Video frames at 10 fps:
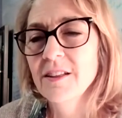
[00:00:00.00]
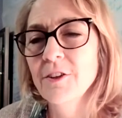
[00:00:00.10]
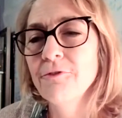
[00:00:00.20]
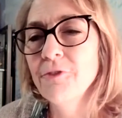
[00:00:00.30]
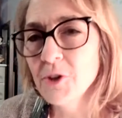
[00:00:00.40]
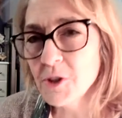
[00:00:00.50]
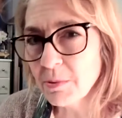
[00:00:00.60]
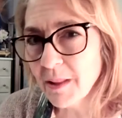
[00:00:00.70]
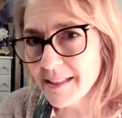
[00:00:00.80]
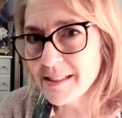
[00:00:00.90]
The first
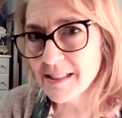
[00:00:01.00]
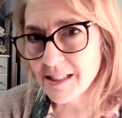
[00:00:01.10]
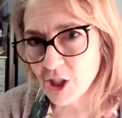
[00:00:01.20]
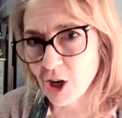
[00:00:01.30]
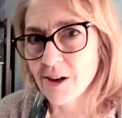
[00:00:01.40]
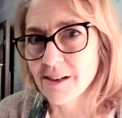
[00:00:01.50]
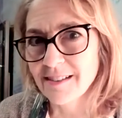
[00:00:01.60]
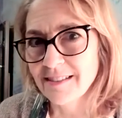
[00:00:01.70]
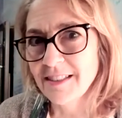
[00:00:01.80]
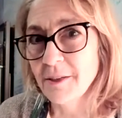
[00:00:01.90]
place to start
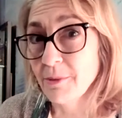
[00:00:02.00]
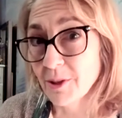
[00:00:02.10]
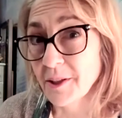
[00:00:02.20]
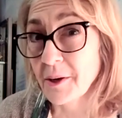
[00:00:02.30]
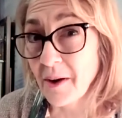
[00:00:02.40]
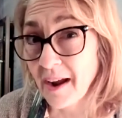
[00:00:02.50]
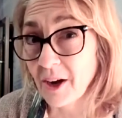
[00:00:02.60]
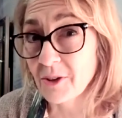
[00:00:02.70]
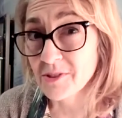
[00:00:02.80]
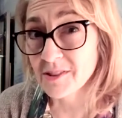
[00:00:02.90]
in building our
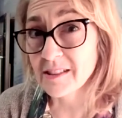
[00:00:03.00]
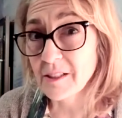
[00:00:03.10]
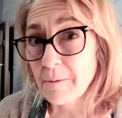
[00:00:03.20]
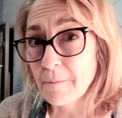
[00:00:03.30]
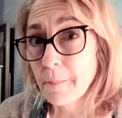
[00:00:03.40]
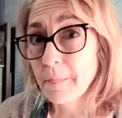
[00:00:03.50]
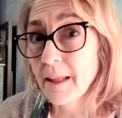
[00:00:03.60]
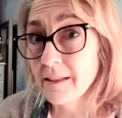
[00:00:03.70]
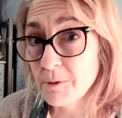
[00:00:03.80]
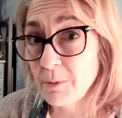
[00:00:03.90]
house
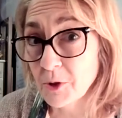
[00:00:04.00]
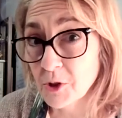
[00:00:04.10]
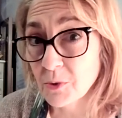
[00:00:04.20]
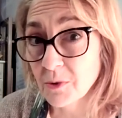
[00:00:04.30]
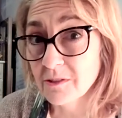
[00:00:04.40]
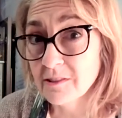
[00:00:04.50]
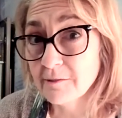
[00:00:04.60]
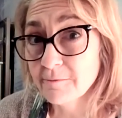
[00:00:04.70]
is spiritual.